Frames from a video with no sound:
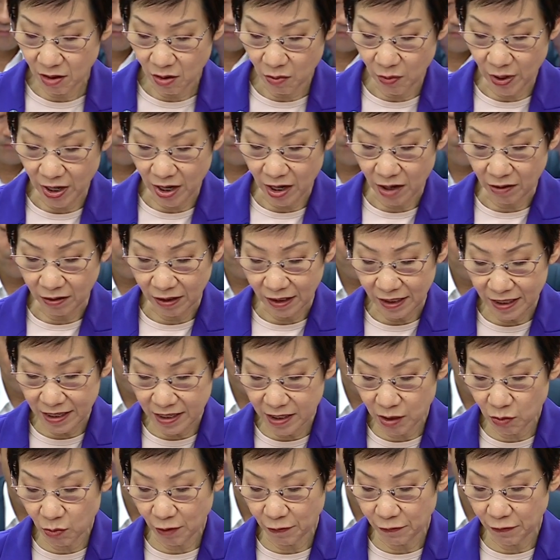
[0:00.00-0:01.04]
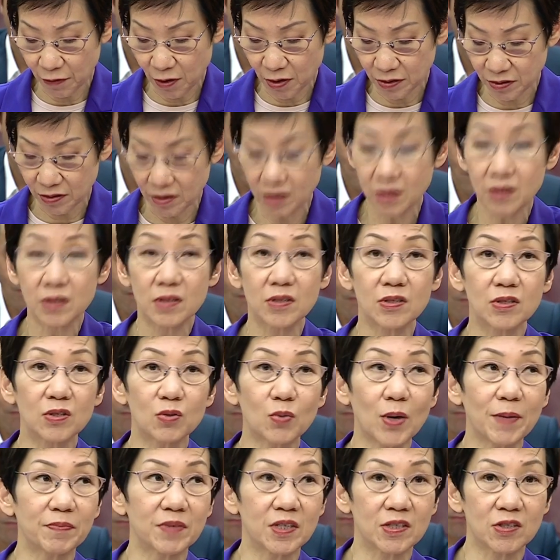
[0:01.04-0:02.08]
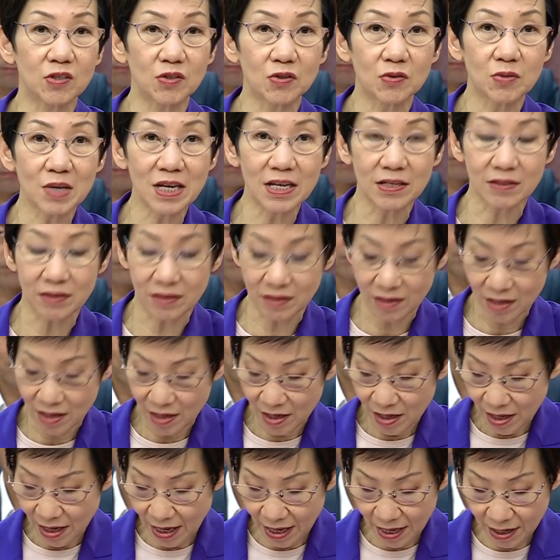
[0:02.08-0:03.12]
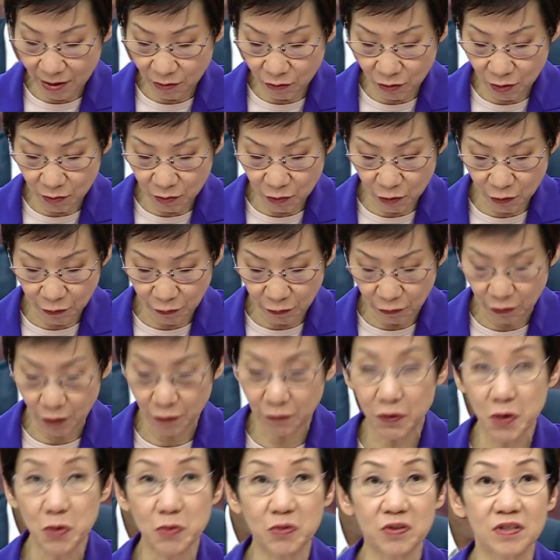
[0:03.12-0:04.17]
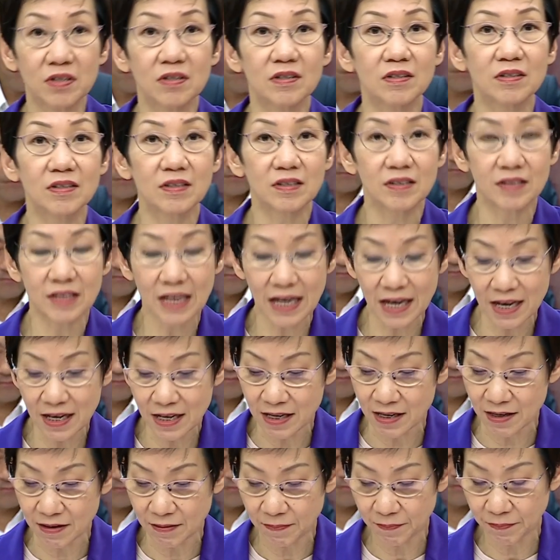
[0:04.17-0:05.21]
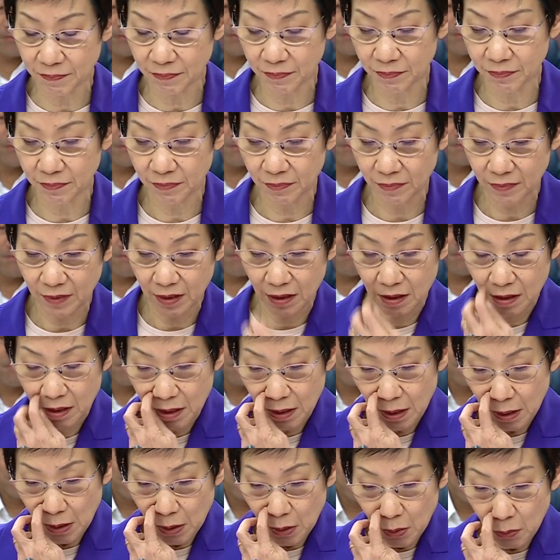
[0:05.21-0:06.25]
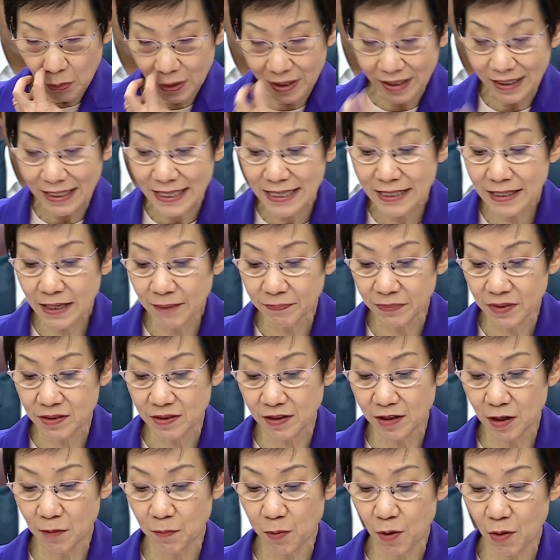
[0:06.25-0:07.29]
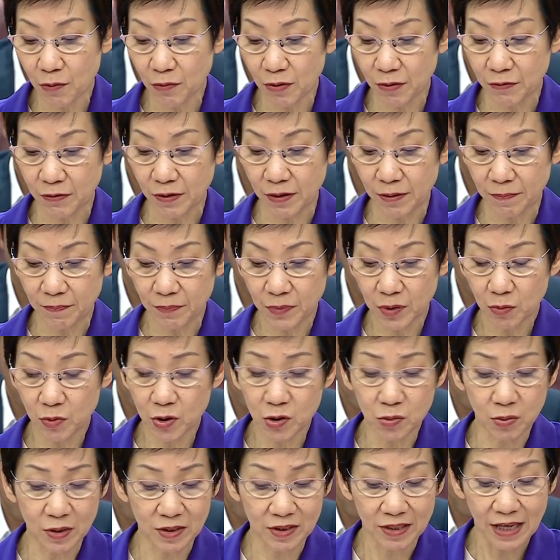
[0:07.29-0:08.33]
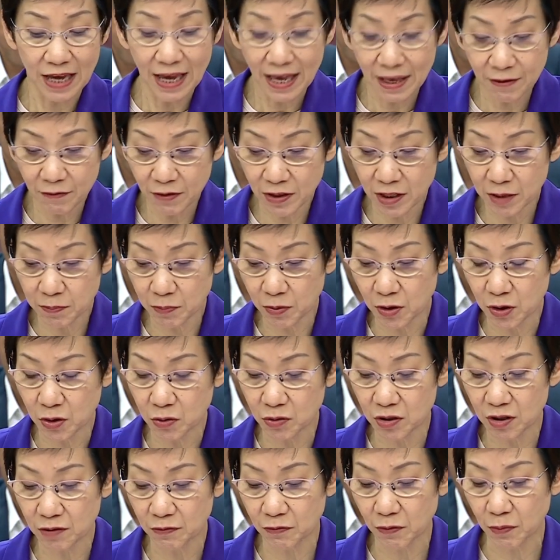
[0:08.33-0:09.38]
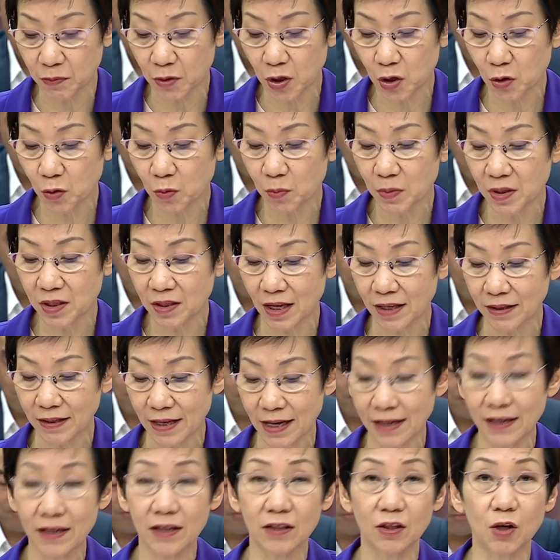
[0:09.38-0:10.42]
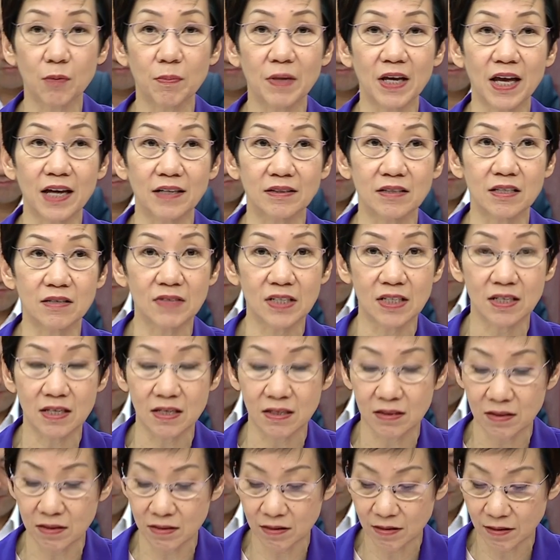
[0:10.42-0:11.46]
where our cleaning workforce swept the streets and removed refuse daily. We cleaned up the Singapore River, which was heavily polluted from human and economic activities.